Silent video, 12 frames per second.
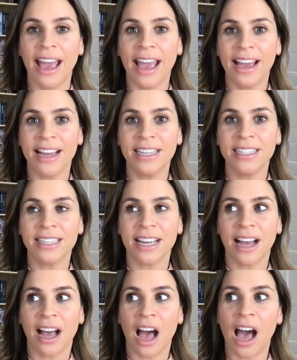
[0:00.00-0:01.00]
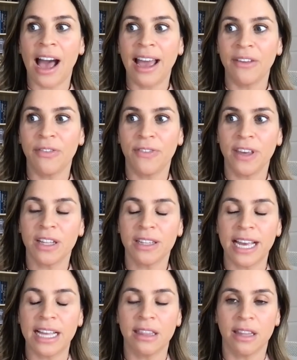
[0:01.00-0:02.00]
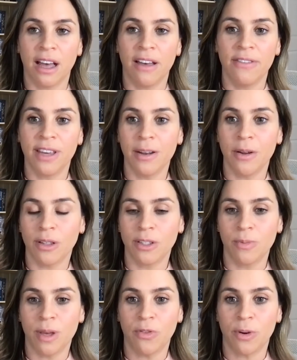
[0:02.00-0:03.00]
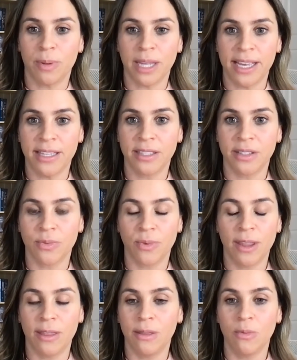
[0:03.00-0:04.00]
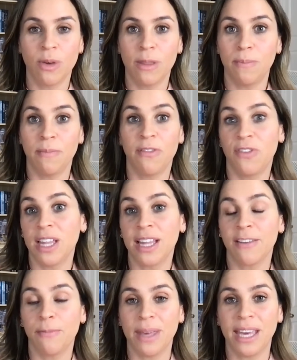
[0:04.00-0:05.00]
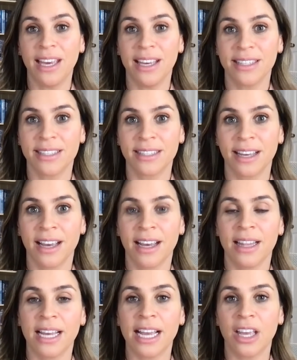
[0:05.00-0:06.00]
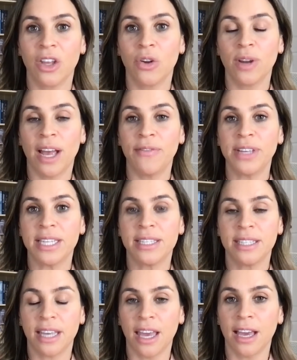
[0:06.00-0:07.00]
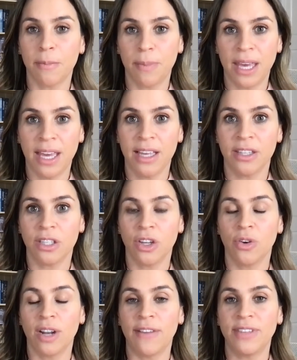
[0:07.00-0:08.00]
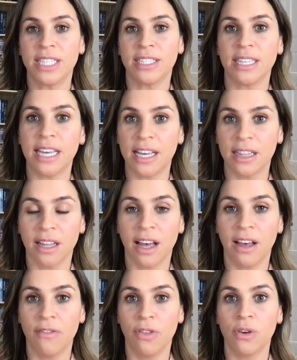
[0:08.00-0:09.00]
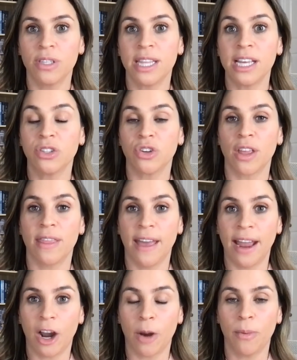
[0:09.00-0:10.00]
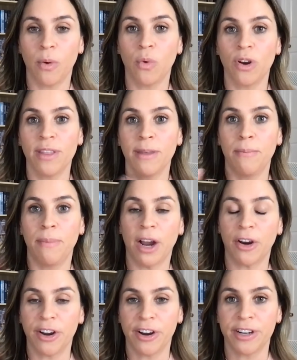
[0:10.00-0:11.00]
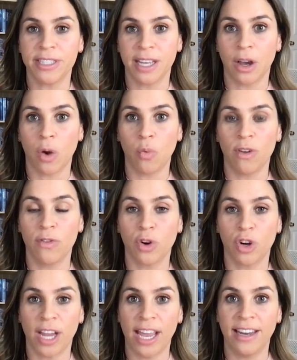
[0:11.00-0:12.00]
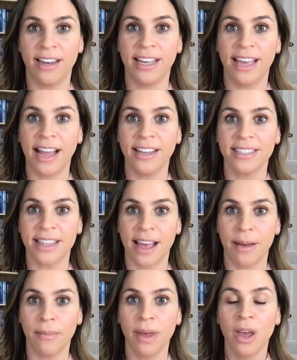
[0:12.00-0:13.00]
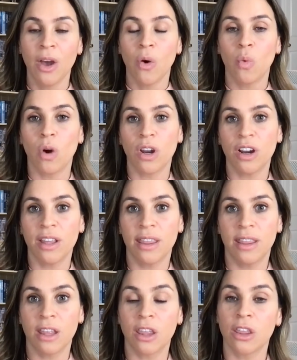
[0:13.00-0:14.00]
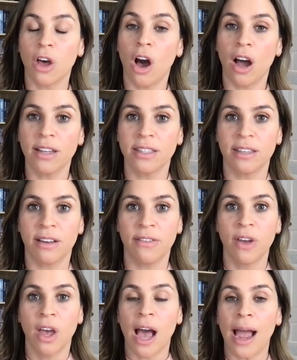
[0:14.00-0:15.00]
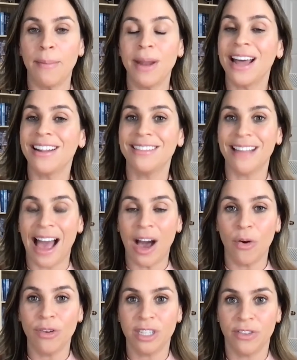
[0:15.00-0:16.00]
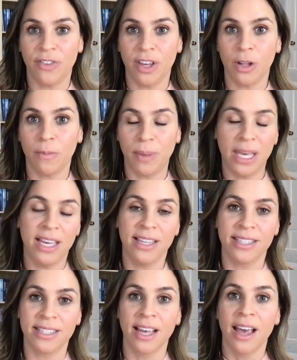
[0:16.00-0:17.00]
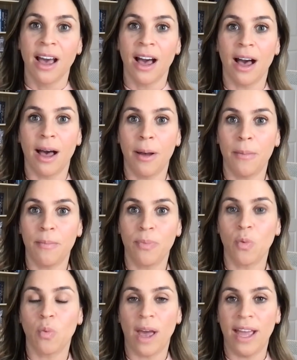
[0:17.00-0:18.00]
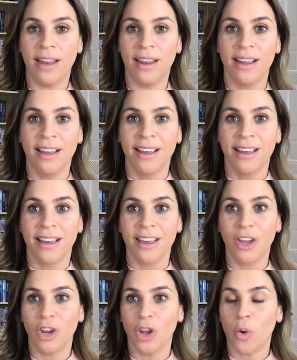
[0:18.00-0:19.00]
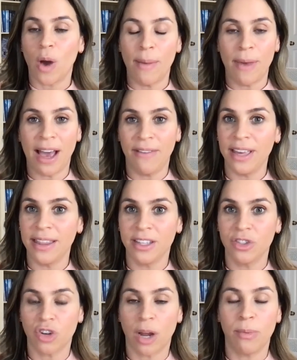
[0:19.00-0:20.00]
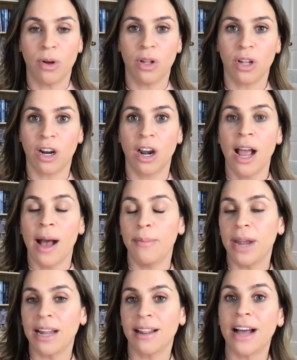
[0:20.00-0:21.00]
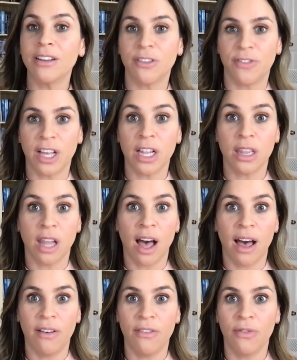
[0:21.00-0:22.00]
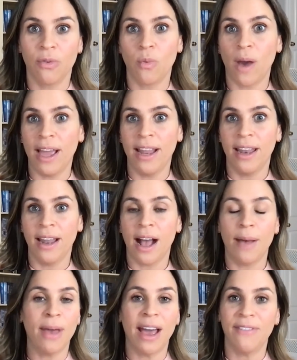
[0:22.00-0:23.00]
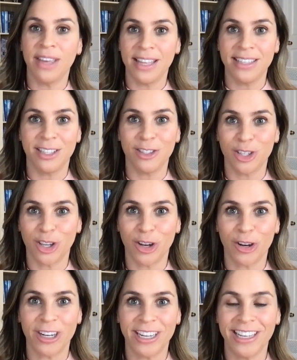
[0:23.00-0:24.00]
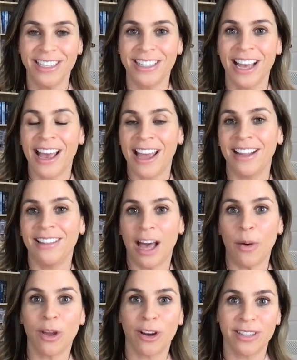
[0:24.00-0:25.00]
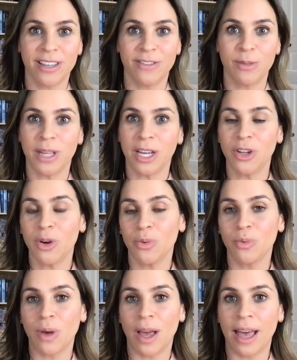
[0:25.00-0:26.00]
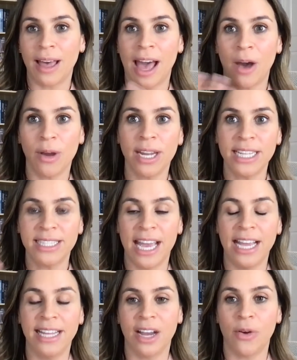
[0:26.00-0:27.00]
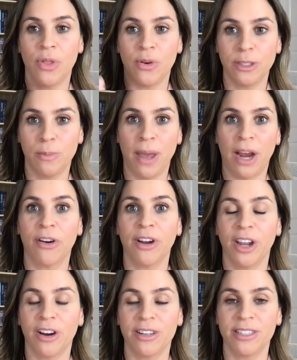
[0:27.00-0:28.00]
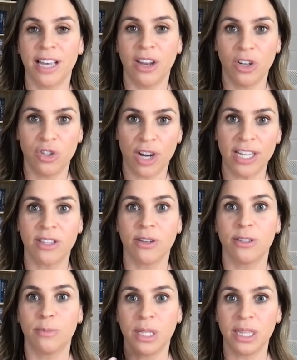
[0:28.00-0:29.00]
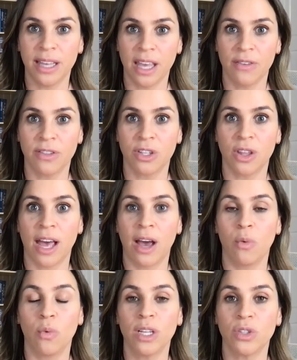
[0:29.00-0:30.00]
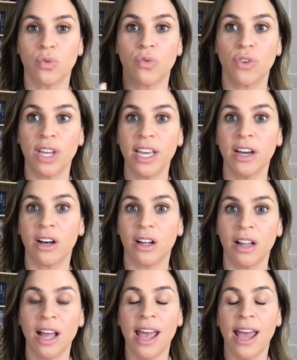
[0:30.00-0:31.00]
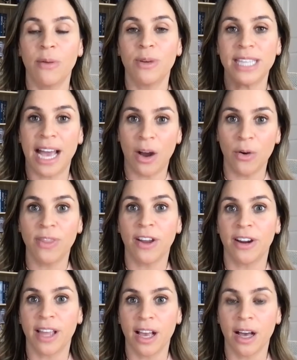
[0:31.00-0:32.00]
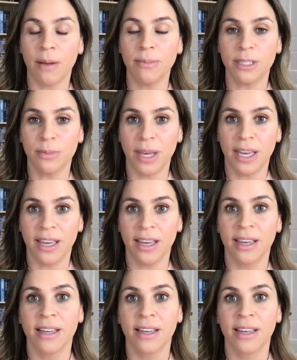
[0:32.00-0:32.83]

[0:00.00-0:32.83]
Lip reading: And I feel like love can also be replaced with feeling of peace. Like you don't have to seek peace, you don't have to seek love. Those things are there, but what are the barriers that we've created against them? What are the thoughts of I'm not allowed to feel peace when I'm having this trouble, or I'm not allowed to feel love when I'm having these insecurities, and allowing ourselves to be like, no, how can I take down those barriers and address those beliefs so that what's real and what's out there can come to me?